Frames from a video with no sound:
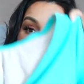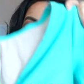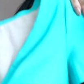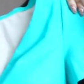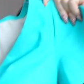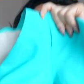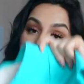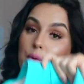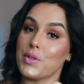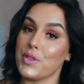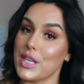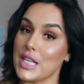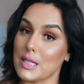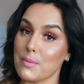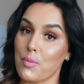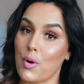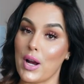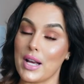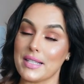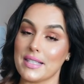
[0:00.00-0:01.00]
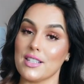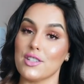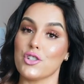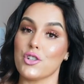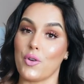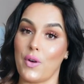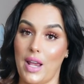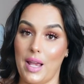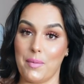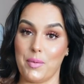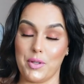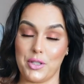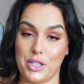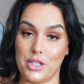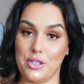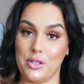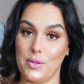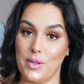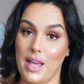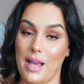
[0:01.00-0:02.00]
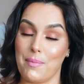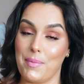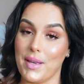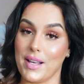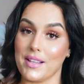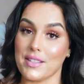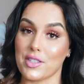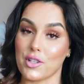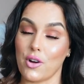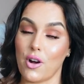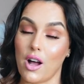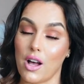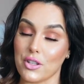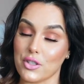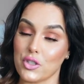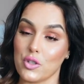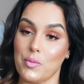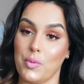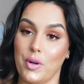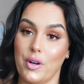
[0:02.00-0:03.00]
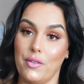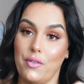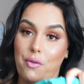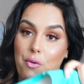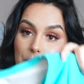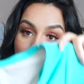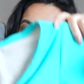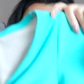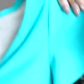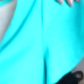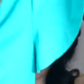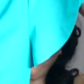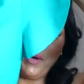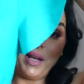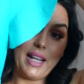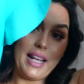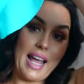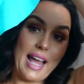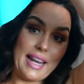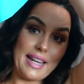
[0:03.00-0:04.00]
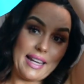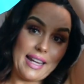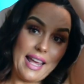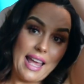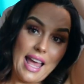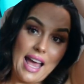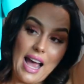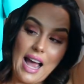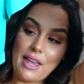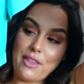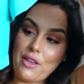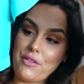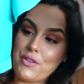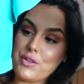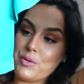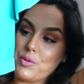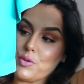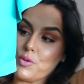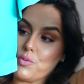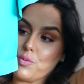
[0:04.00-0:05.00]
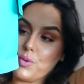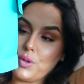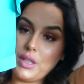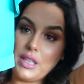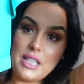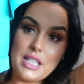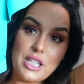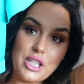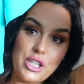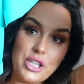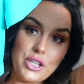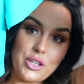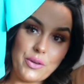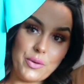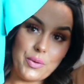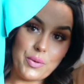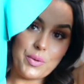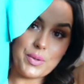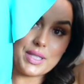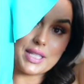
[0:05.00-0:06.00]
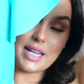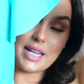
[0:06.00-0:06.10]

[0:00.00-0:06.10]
And with these prices, you're able to do that because they're all super affordable. But again, I thought this was really cute.